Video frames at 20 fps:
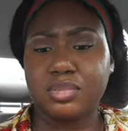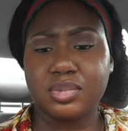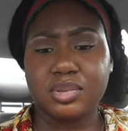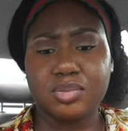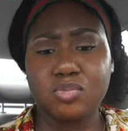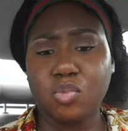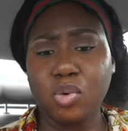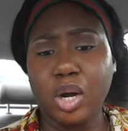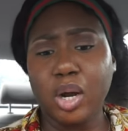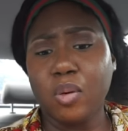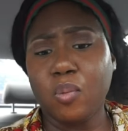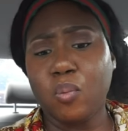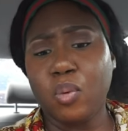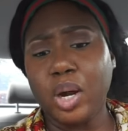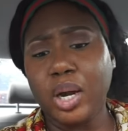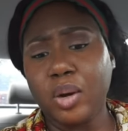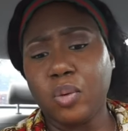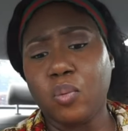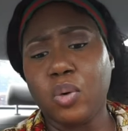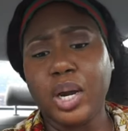what,
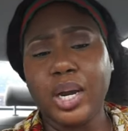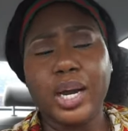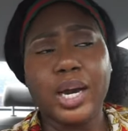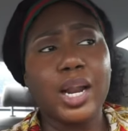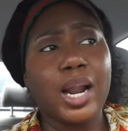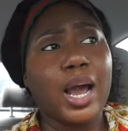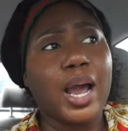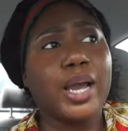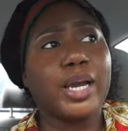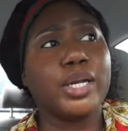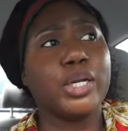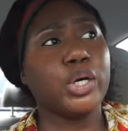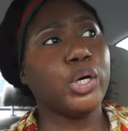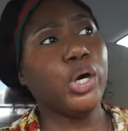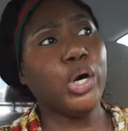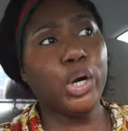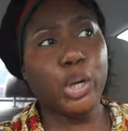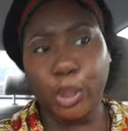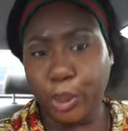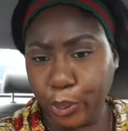what, what could I
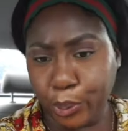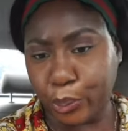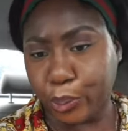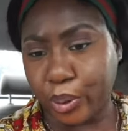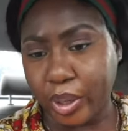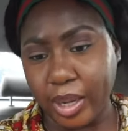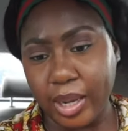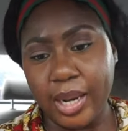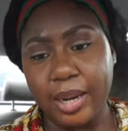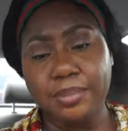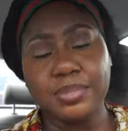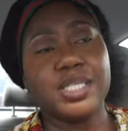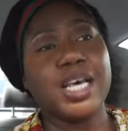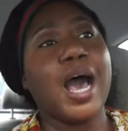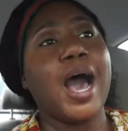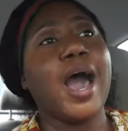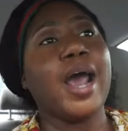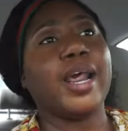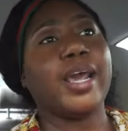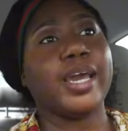do? I'm
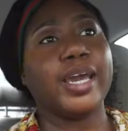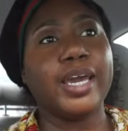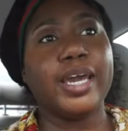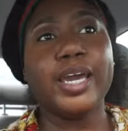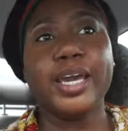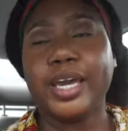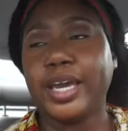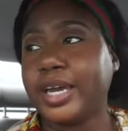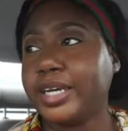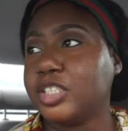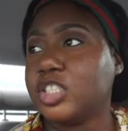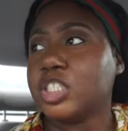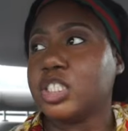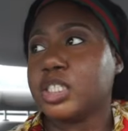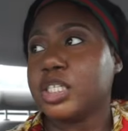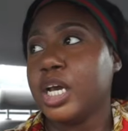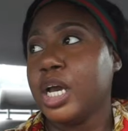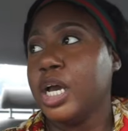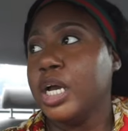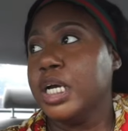tired of eating. Just
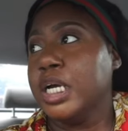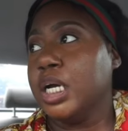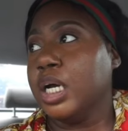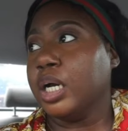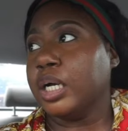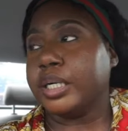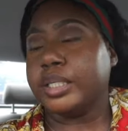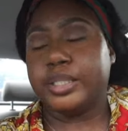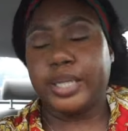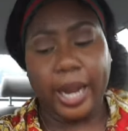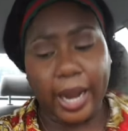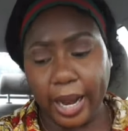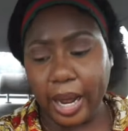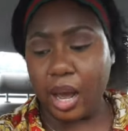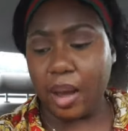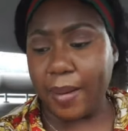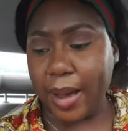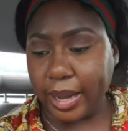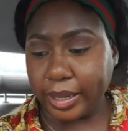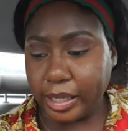Damn,
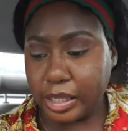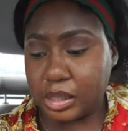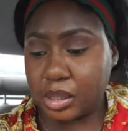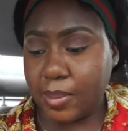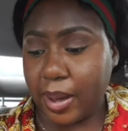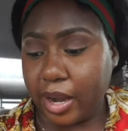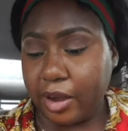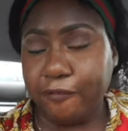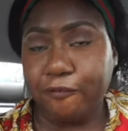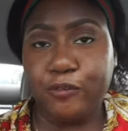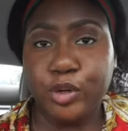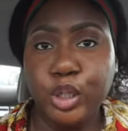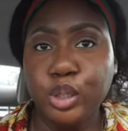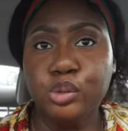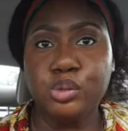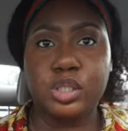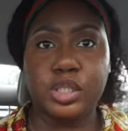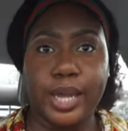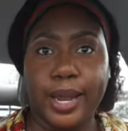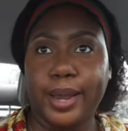I need somebody
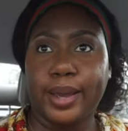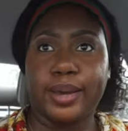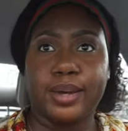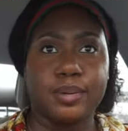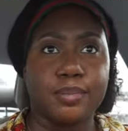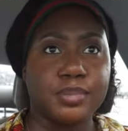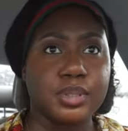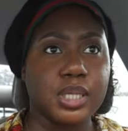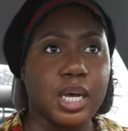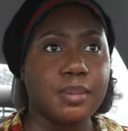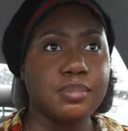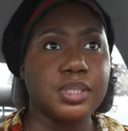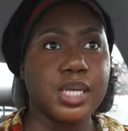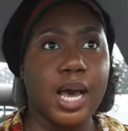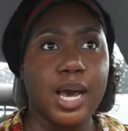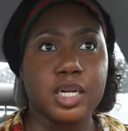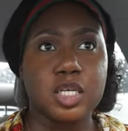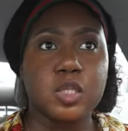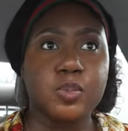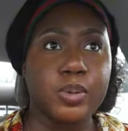food stamps. I'm
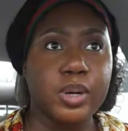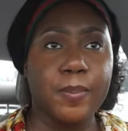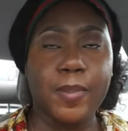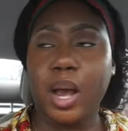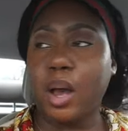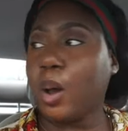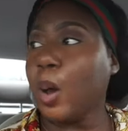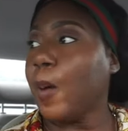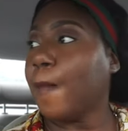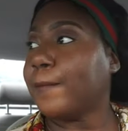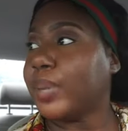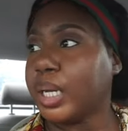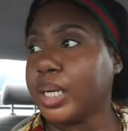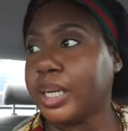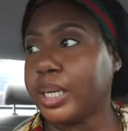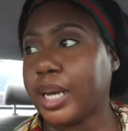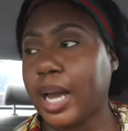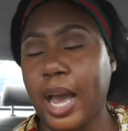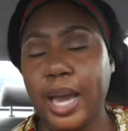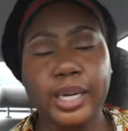tired of spending my own
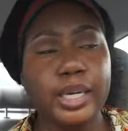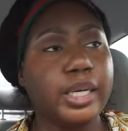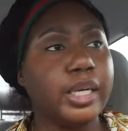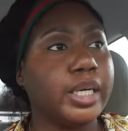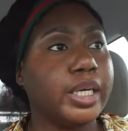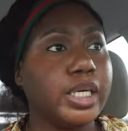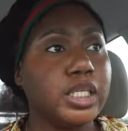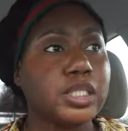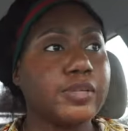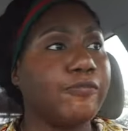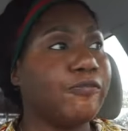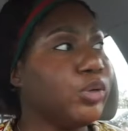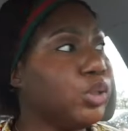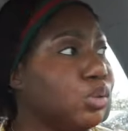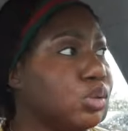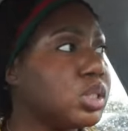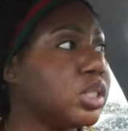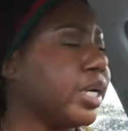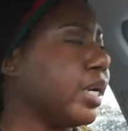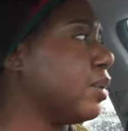money. I need to get some
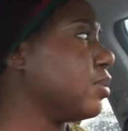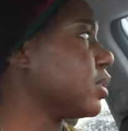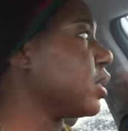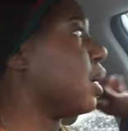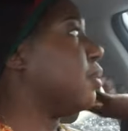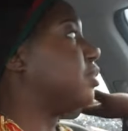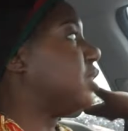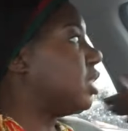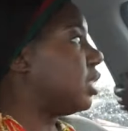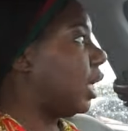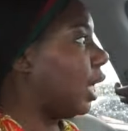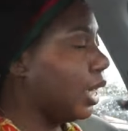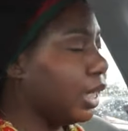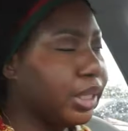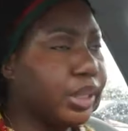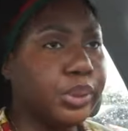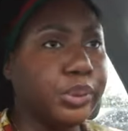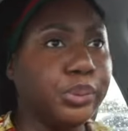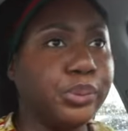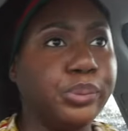food stamps. I'm
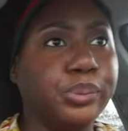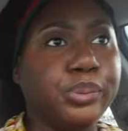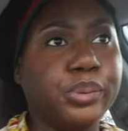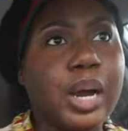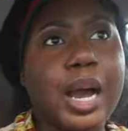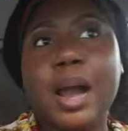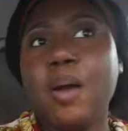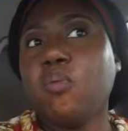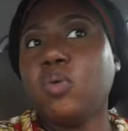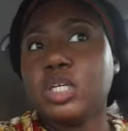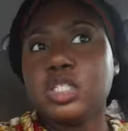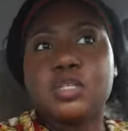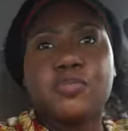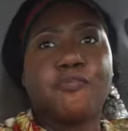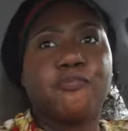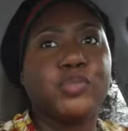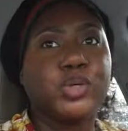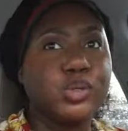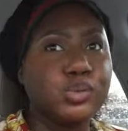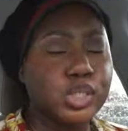telling you, I want
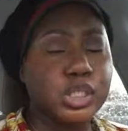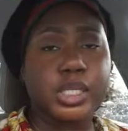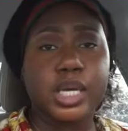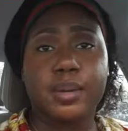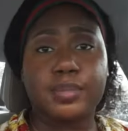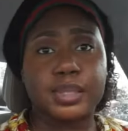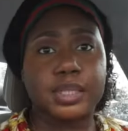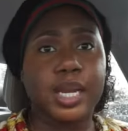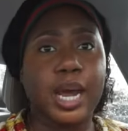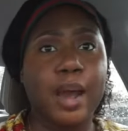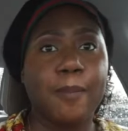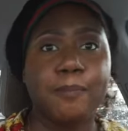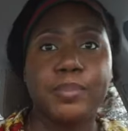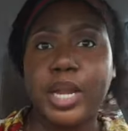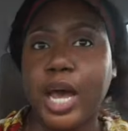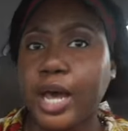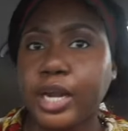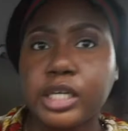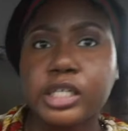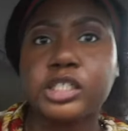some food stamps, and I'm
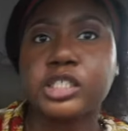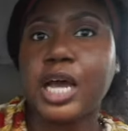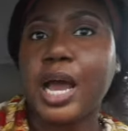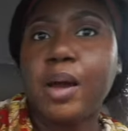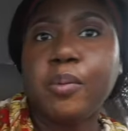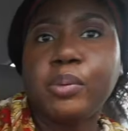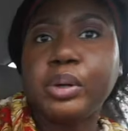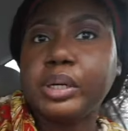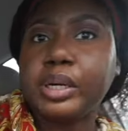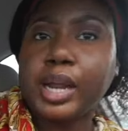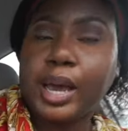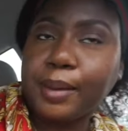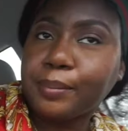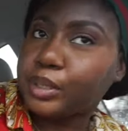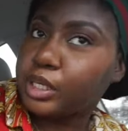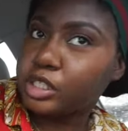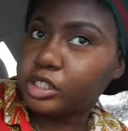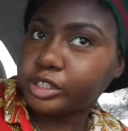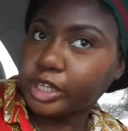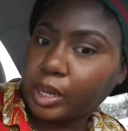not. I would not
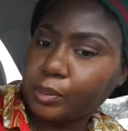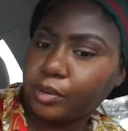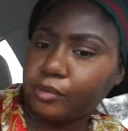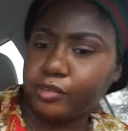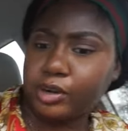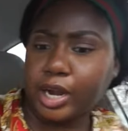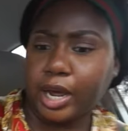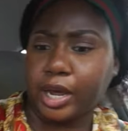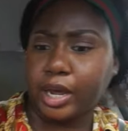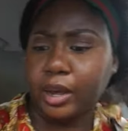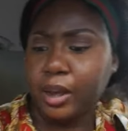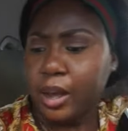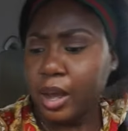be ashamed of it. Like